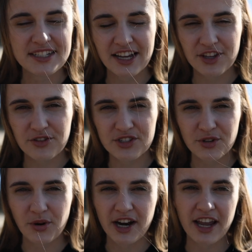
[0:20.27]
to tell you the
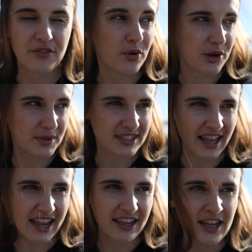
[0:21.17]
story of what it was
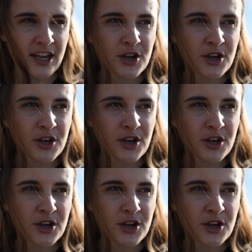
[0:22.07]
like